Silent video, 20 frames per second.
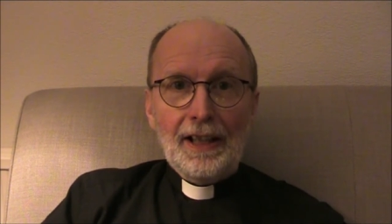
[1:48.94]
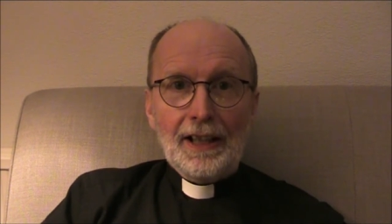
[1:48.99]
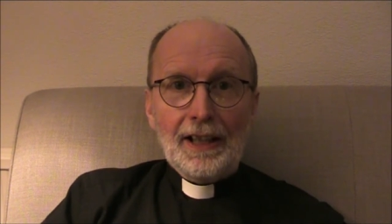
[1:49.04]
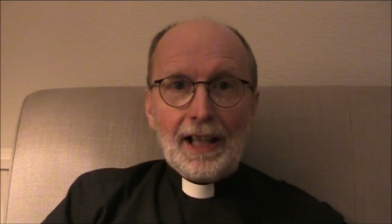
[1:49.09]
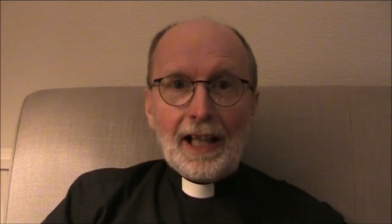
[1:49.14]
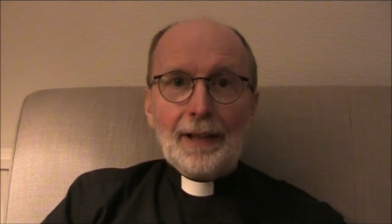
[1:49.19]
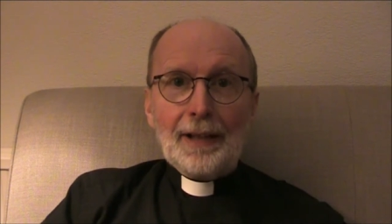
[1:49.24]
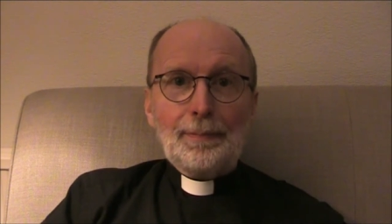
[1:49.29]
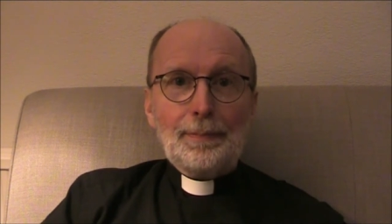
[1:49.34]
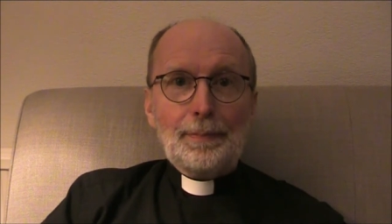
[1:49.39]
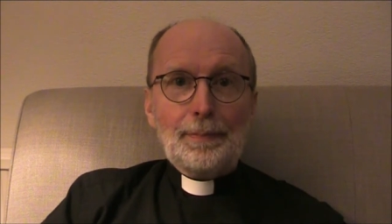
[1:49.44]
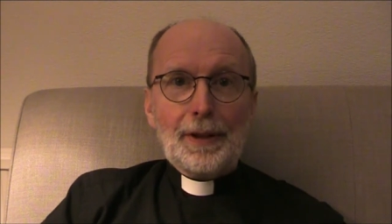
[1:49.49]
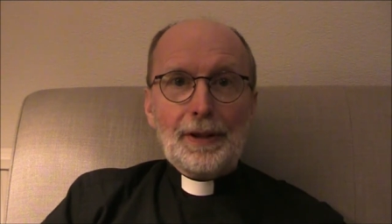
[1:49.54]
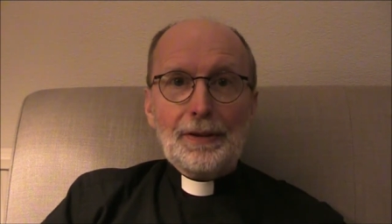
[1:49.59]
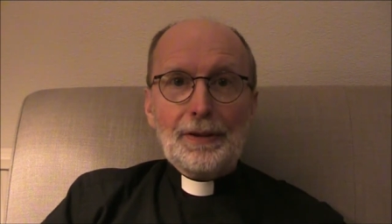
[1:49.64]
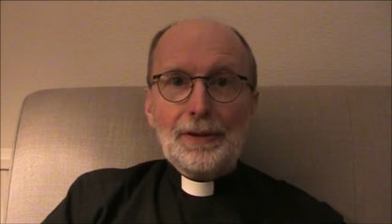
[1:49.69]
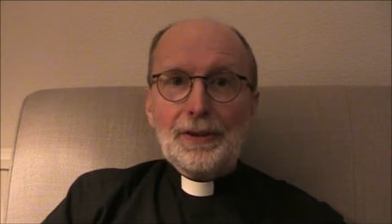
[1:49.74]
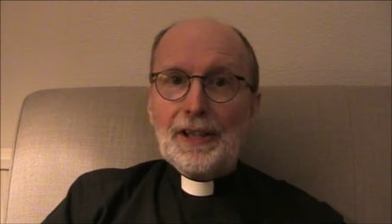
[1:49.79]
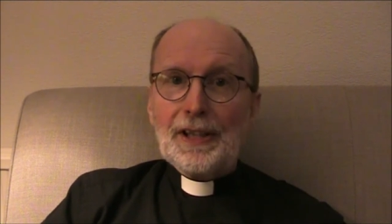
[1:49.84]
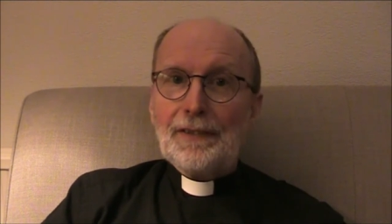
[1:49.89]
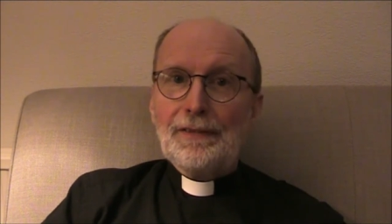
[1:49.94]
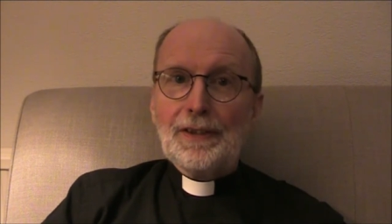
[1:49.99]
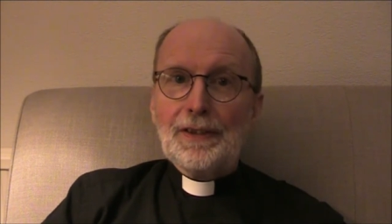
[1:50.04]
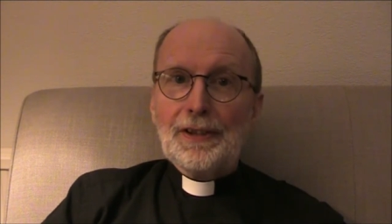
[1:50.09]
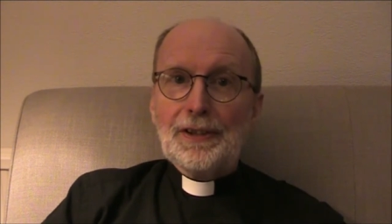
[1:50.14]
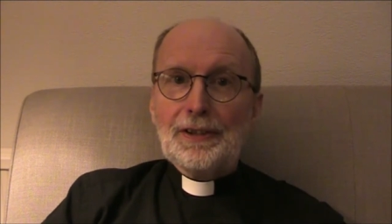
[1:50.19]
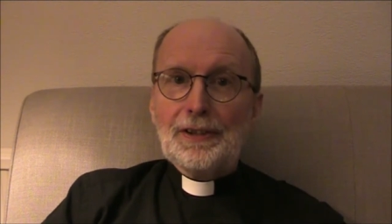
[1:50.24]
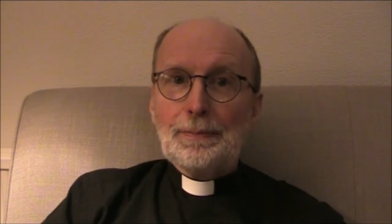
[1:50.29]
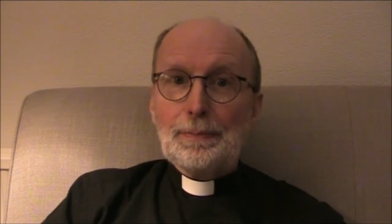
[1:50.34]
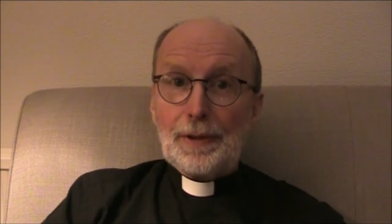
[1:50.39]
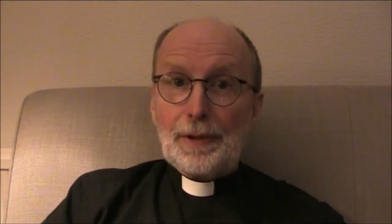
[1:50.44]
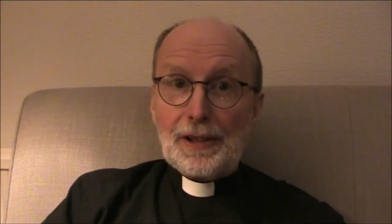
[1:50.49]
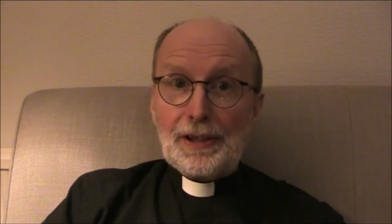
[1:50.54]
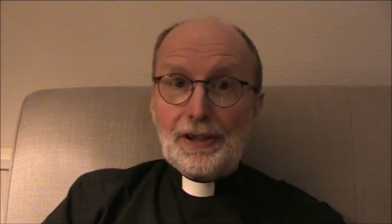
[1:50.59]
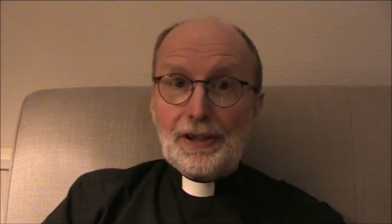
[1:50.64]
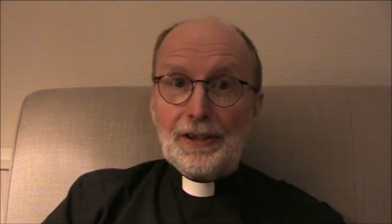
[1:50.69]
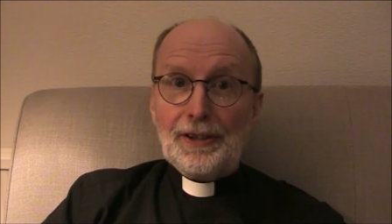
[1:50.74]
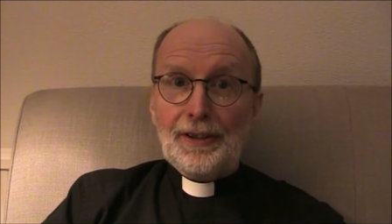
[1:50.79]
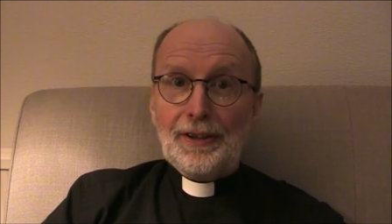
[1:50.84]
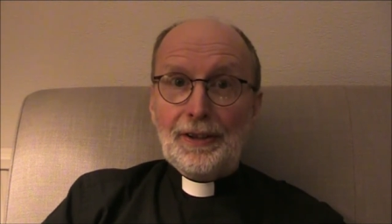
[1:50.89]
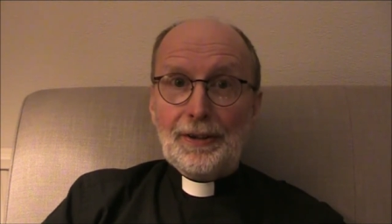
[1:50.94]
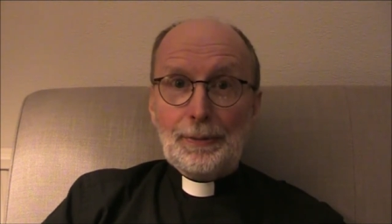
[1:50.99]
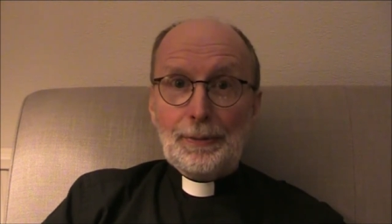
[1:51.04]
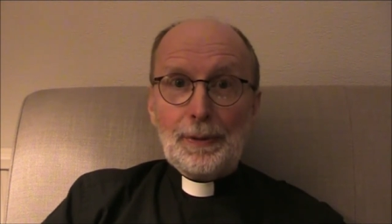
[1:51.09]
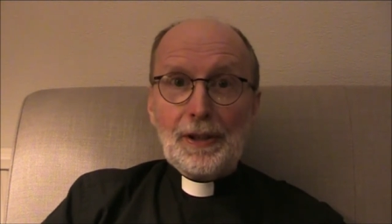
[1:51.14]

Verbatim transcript: Ambrose Evans Pritchard